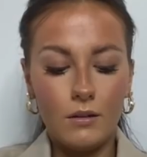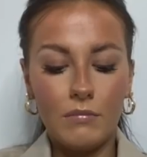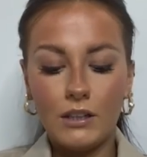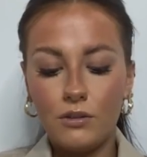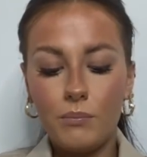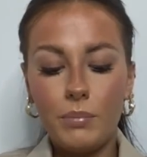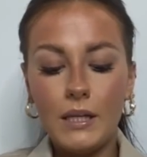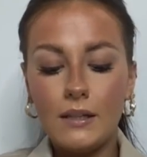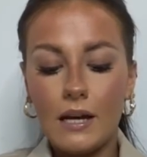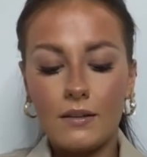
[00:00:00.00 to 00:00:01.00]
Imagine
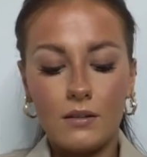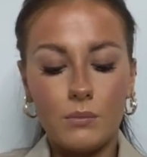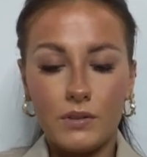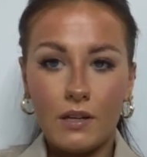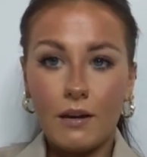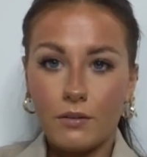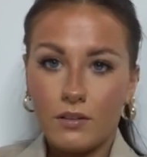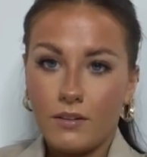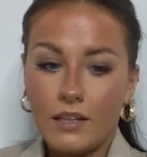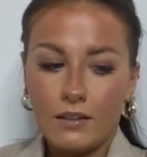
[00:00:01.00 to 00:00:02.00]
being at someone's house
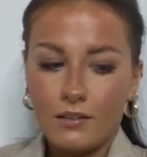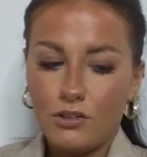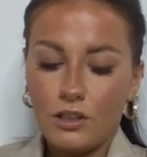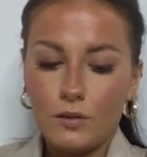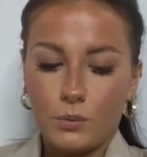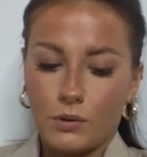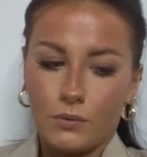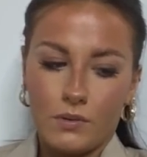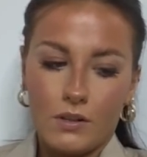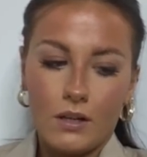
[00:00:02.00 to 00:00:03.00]
and this cheese board
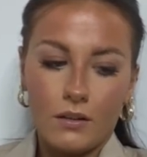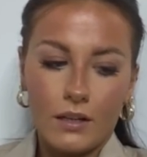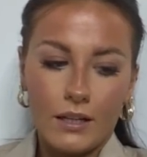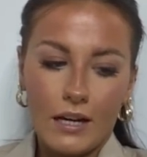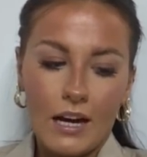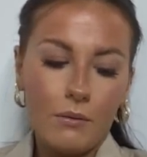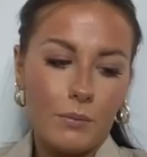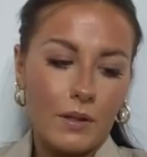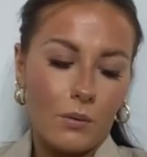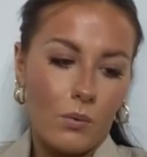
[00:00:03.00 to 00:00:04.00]
was there. Like, I would be
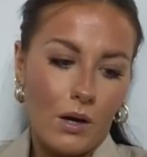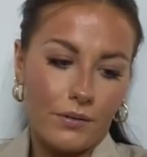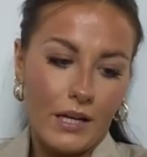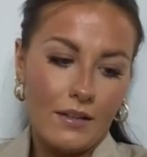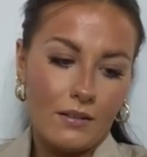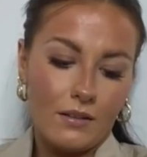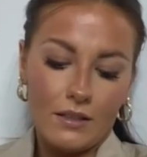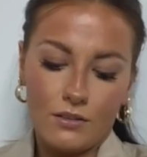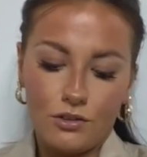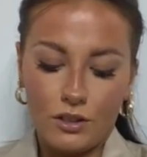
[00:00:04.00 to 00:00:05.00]
like, wow, that is a nice cheese